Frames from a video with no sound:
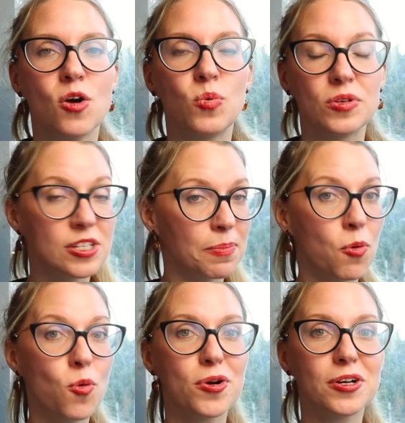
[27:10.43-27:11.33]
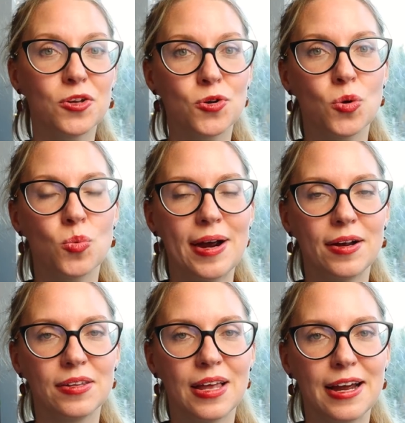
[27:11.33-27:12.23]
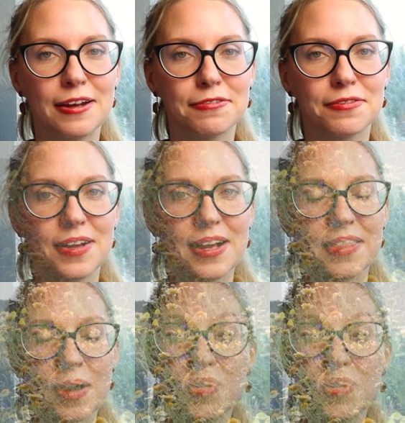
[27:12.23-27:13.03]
will support local wildlife, that